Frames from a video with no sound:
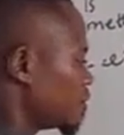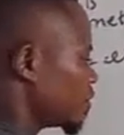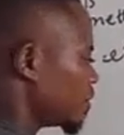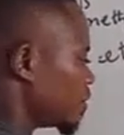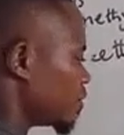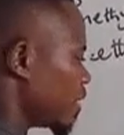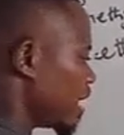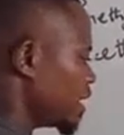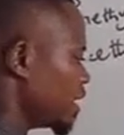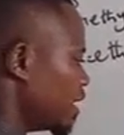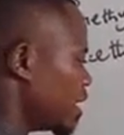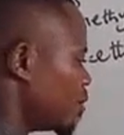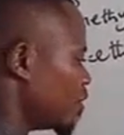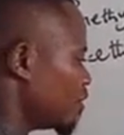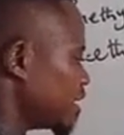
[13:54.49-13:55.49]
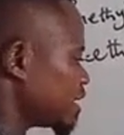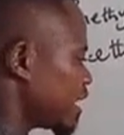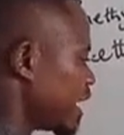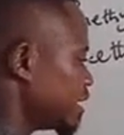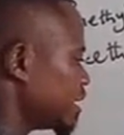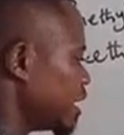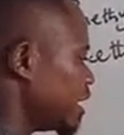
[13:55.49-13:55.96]
Write the name of the
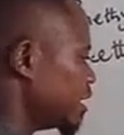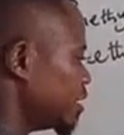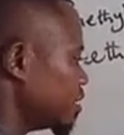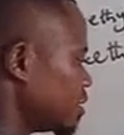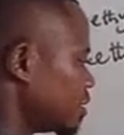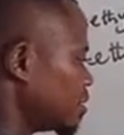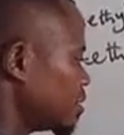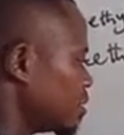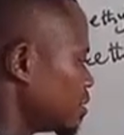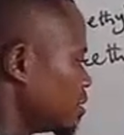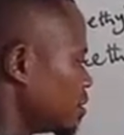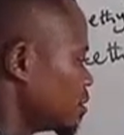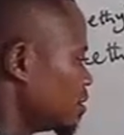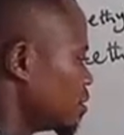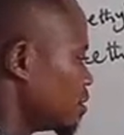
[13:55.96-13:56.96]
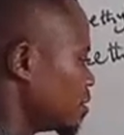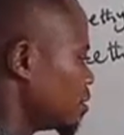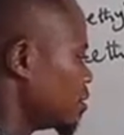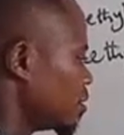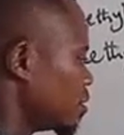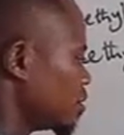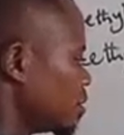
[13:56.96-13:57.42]
side chain.
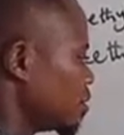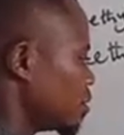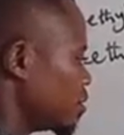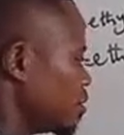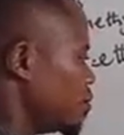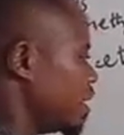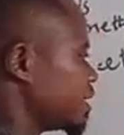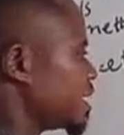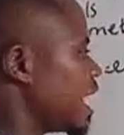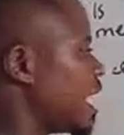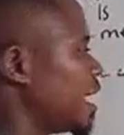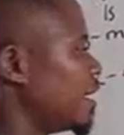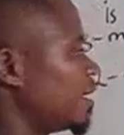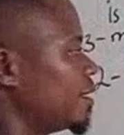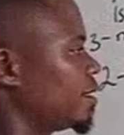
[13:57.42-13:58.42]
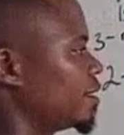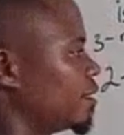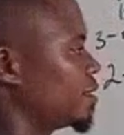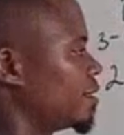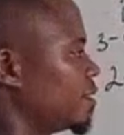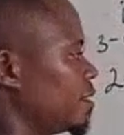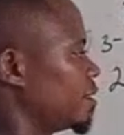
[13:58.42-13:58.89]
Methyl.
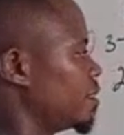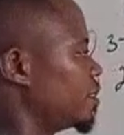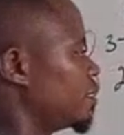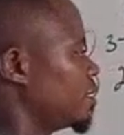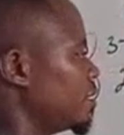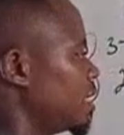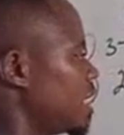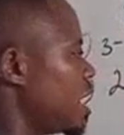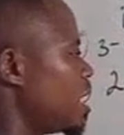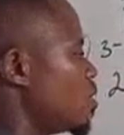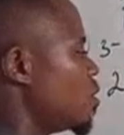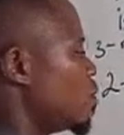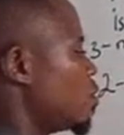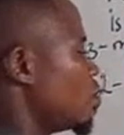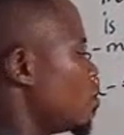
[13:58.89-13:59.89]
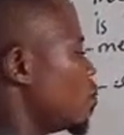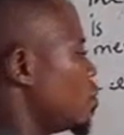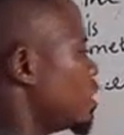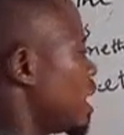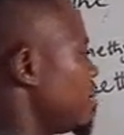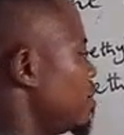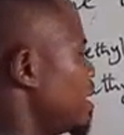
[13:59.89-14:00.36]
Now, we'll
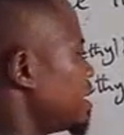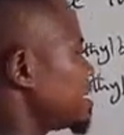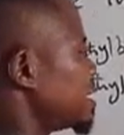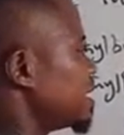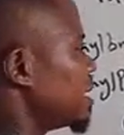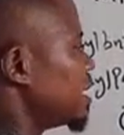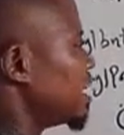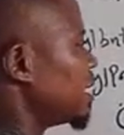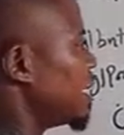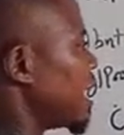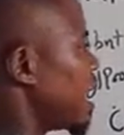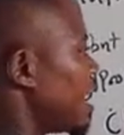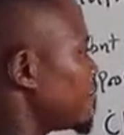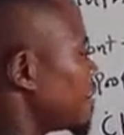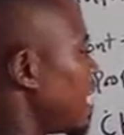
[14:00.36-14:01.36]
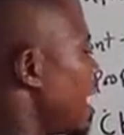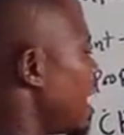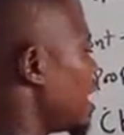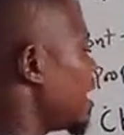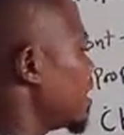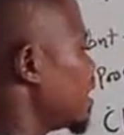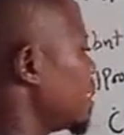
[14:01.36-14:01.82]
name it
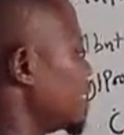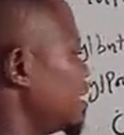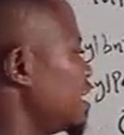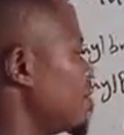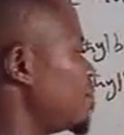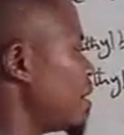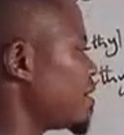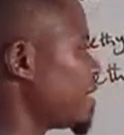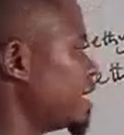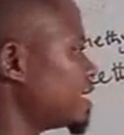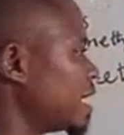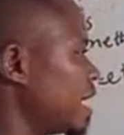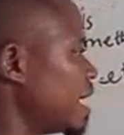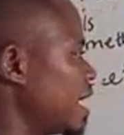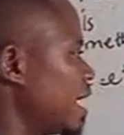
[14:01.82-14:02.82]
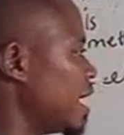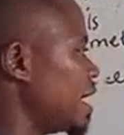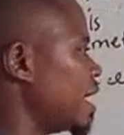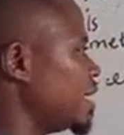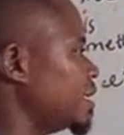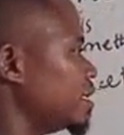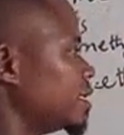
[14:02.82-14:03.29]
after the
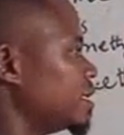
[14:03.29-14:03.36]
parent